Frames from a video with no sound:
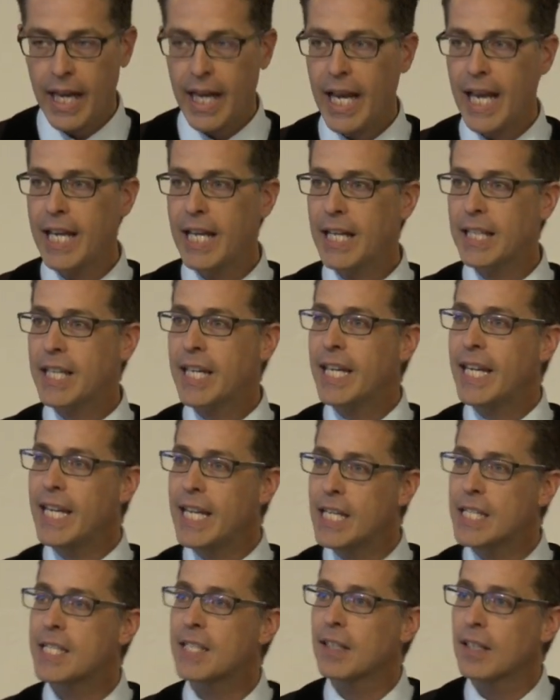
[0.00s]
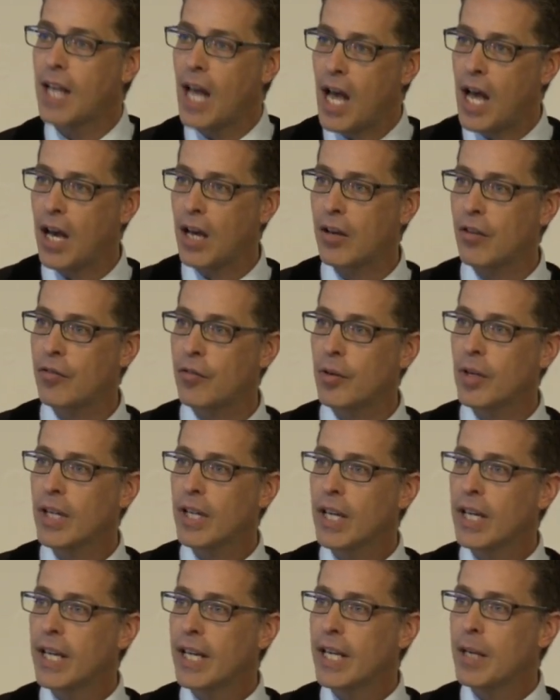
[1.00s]
And it's his love
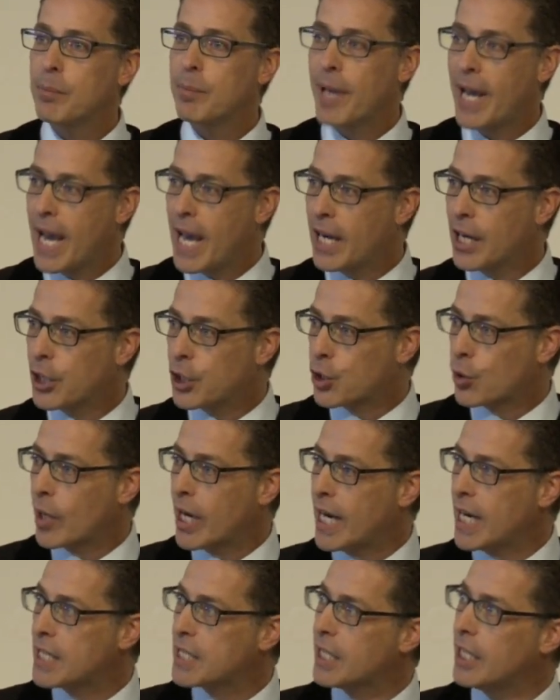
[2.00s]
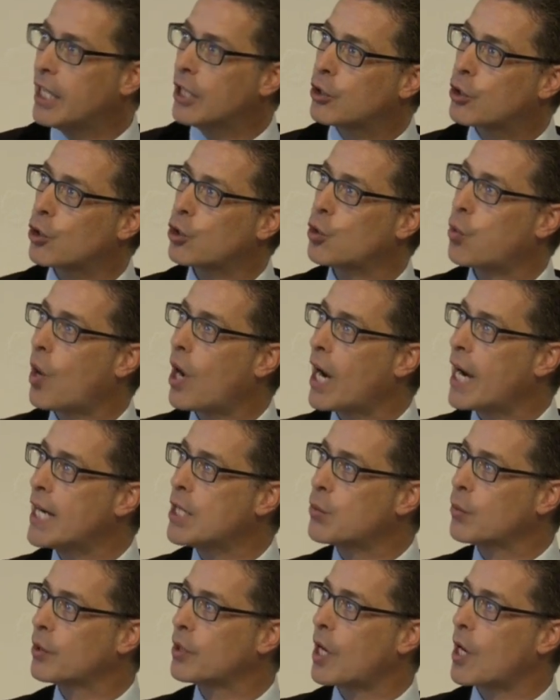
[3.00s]
penetrates and
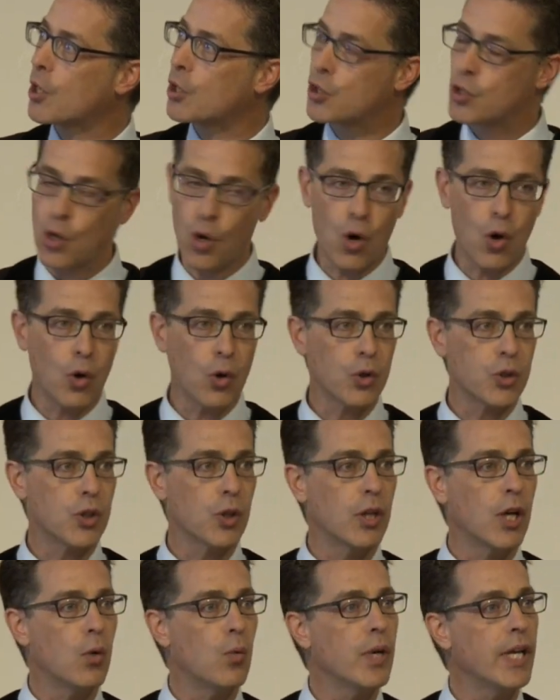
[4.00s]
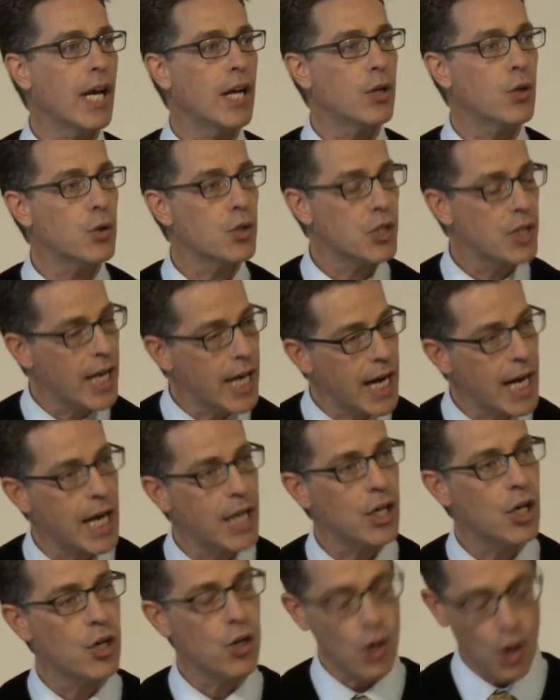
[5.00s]
intertwines with our soul so that we
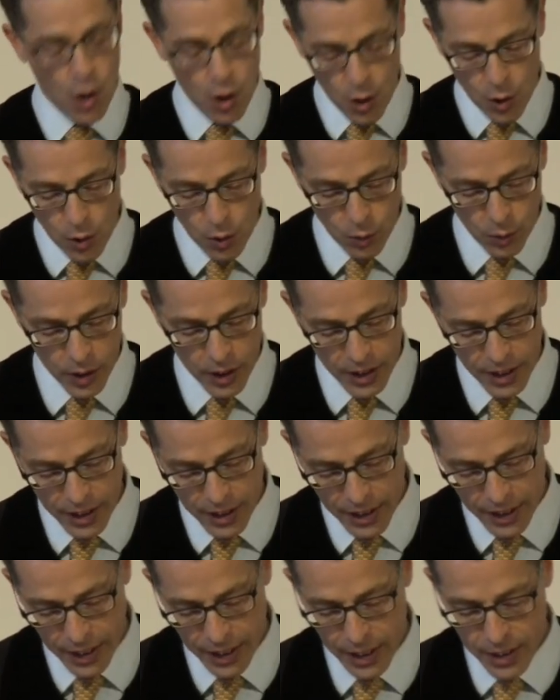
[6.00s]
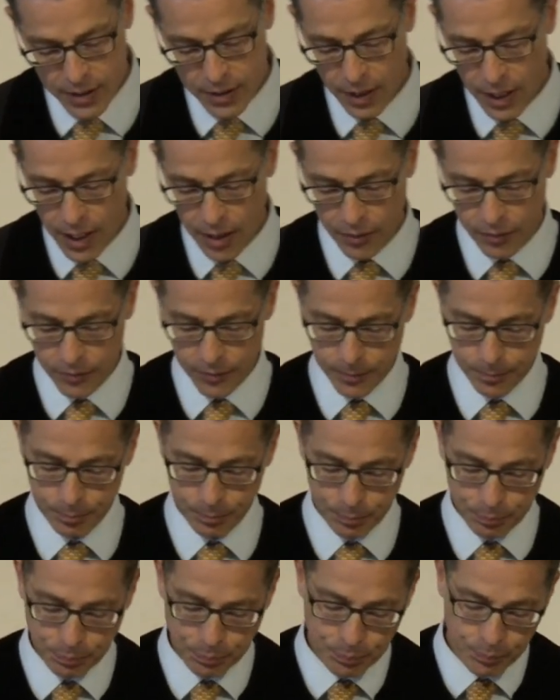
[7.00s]
understand and know his love.
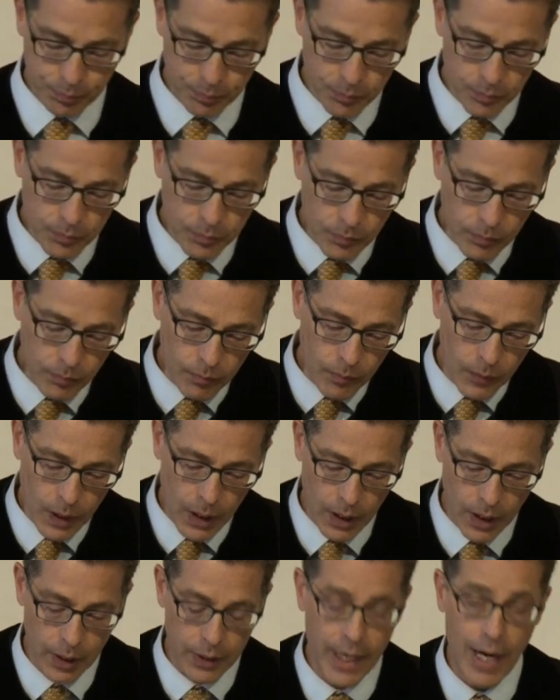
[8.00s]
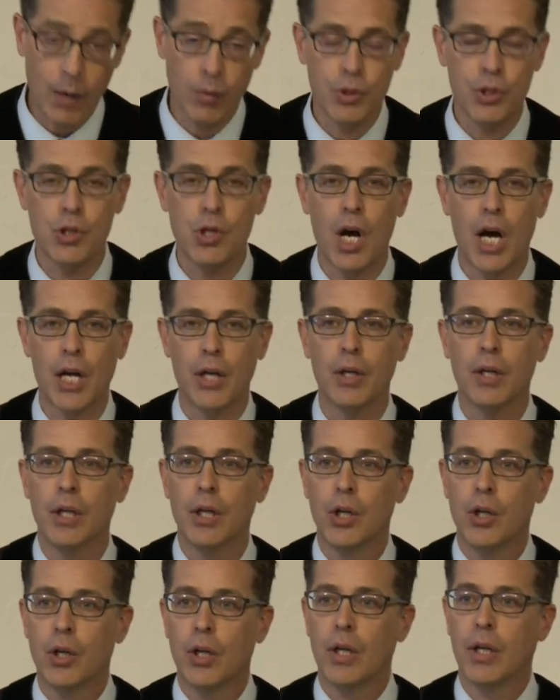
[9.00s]
Uh, that was not
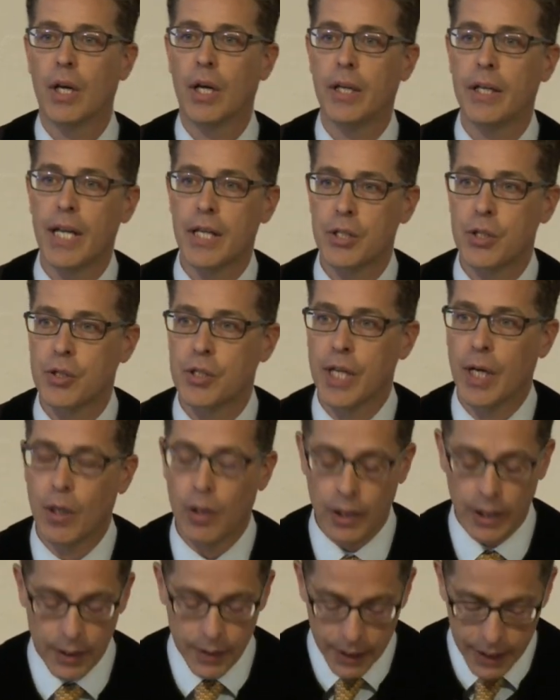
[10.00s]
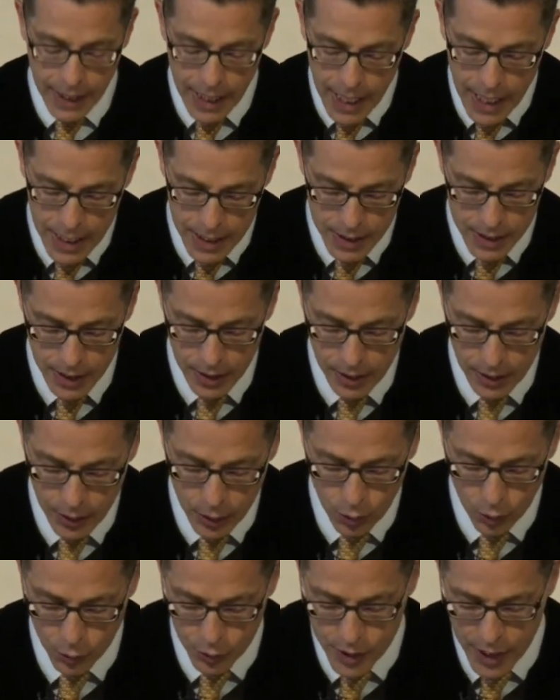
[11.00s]
uh, necessarily the case in
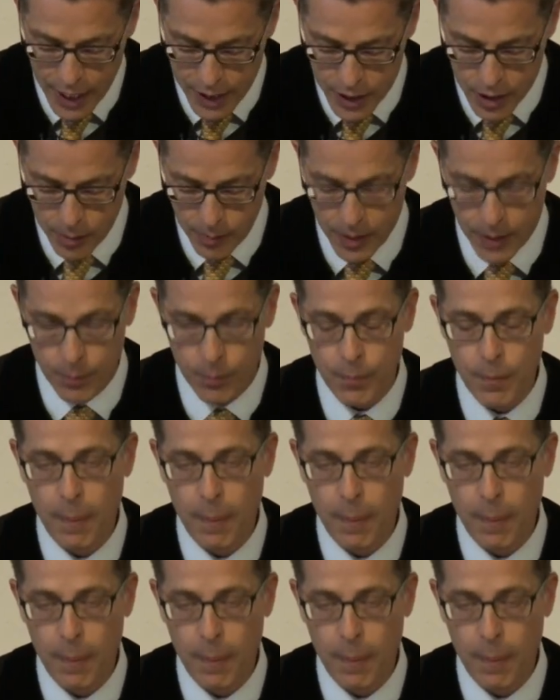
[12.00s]
the Old Testament,